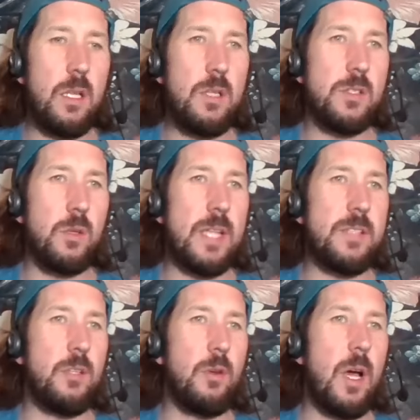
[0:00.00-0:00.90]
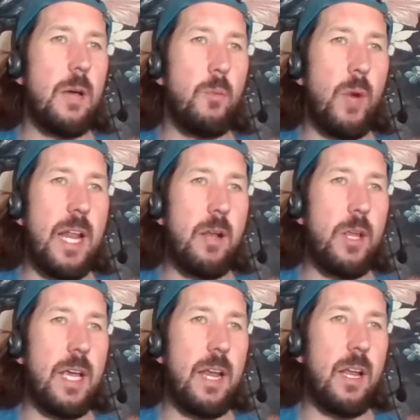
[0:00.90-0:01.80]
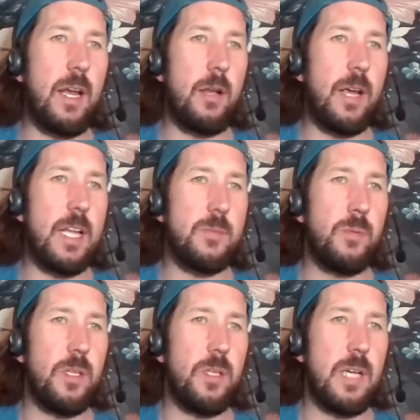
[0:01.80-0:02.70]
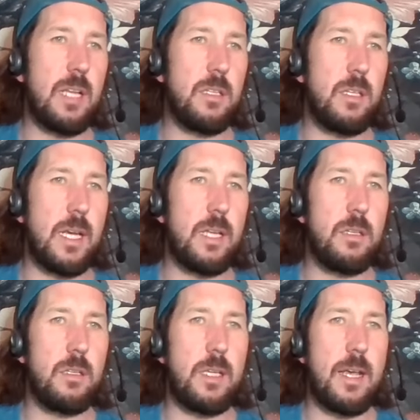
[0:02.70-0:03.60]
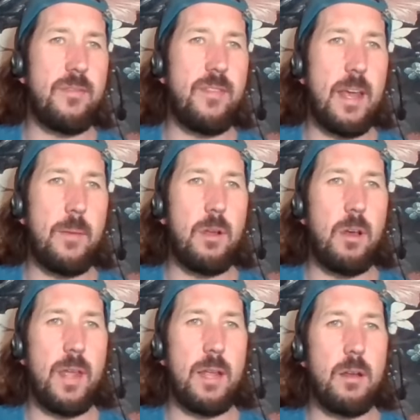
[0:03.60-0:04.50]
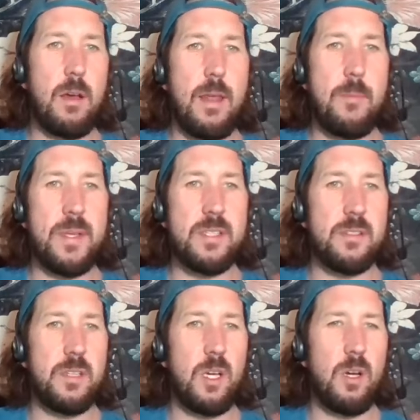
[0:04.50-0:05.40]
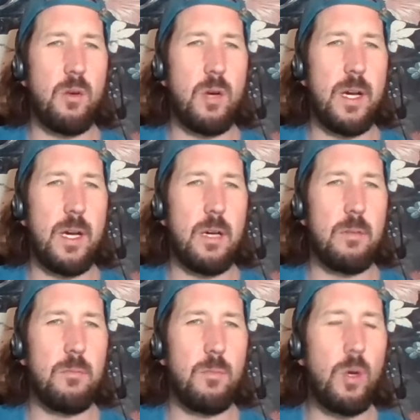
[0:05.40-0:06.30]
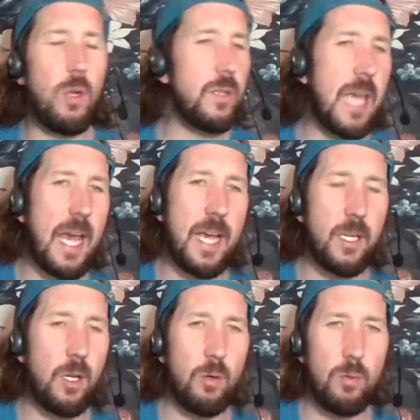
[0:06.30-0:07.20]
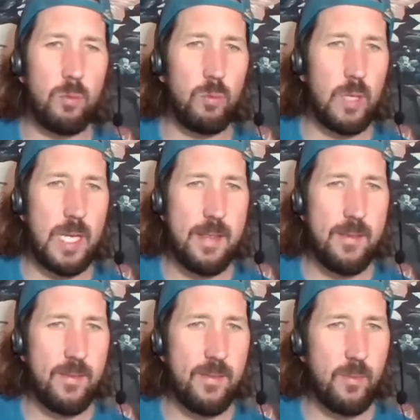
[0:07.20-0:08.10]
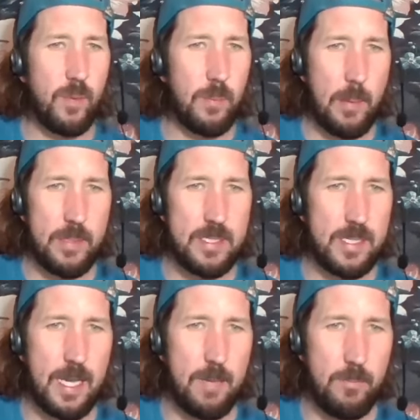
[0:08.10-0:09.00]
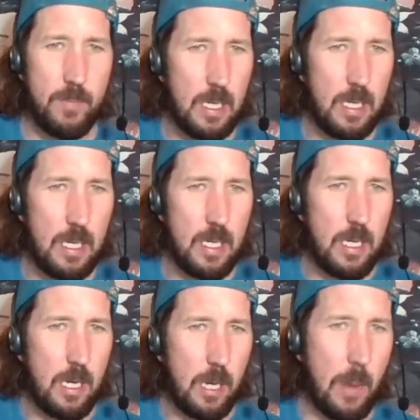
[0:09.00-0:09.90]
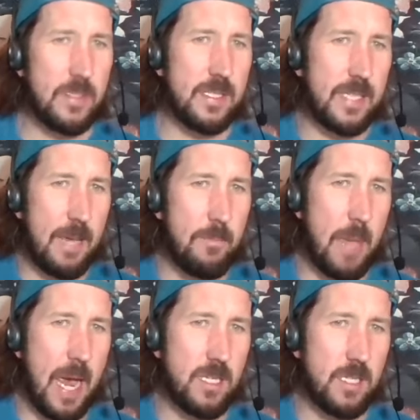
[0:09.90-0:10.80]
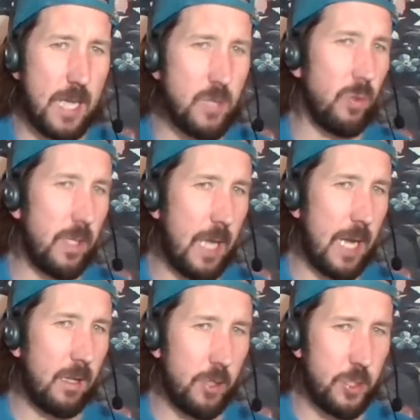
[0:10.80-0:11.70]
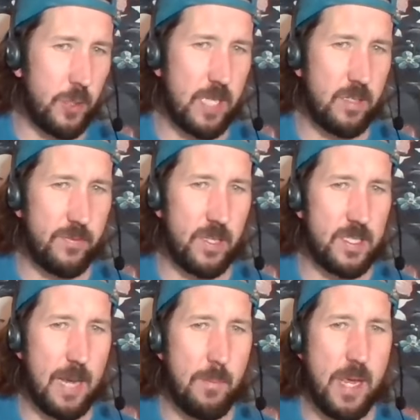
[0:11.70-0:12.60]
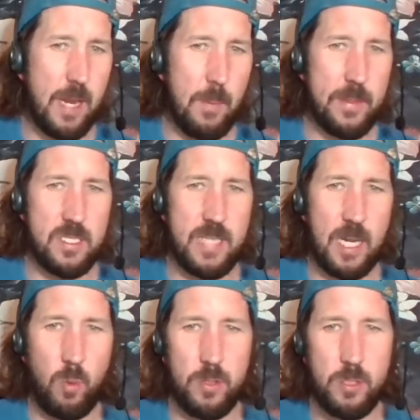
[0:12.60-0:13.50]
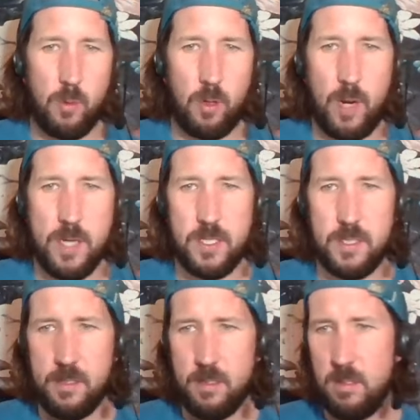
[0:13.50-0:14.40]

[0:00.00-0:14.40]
So let's do. Wait, I know you got a split. You got fam and all that business to go. Well, yeah, we can probably skip MASH schedule and close transfers for the time being, and maybe just take 1 or 2 more questions.